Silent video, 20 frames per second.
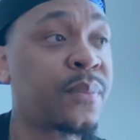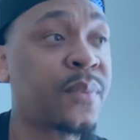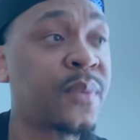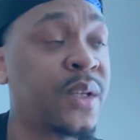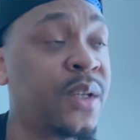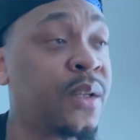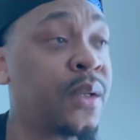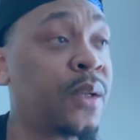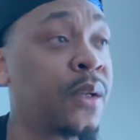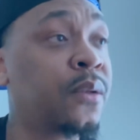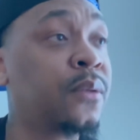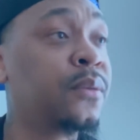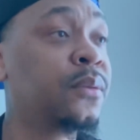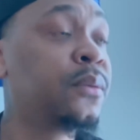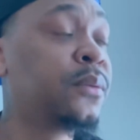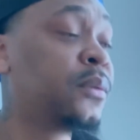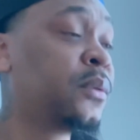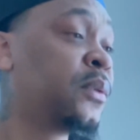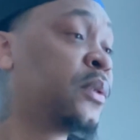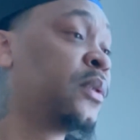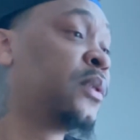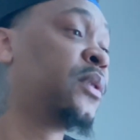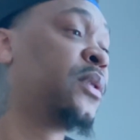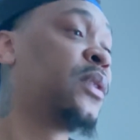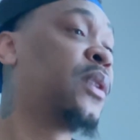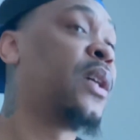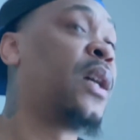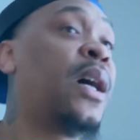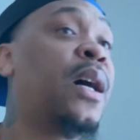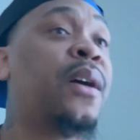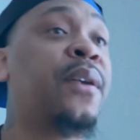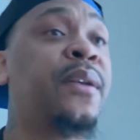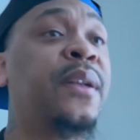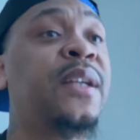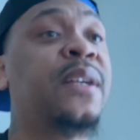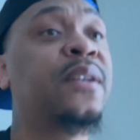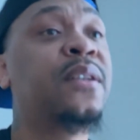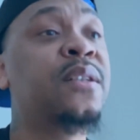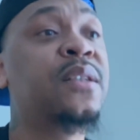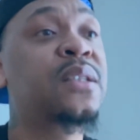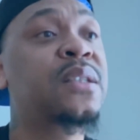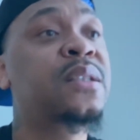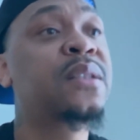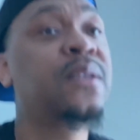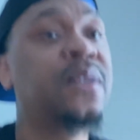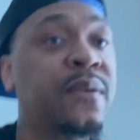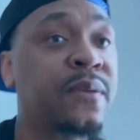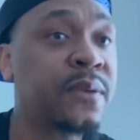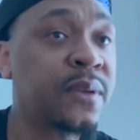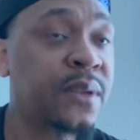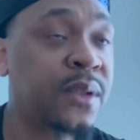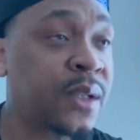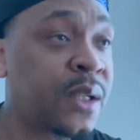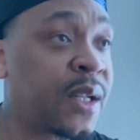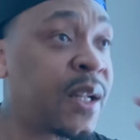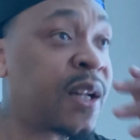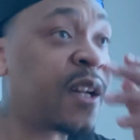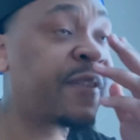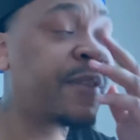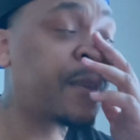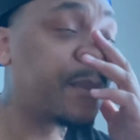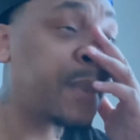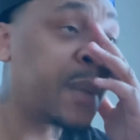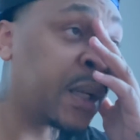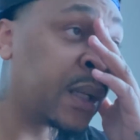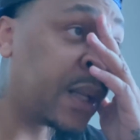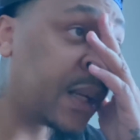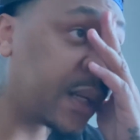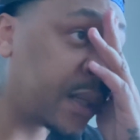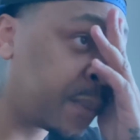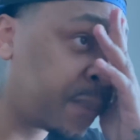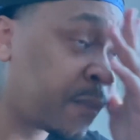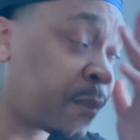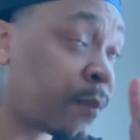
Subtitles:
you know, all that good stuff, the FMLA.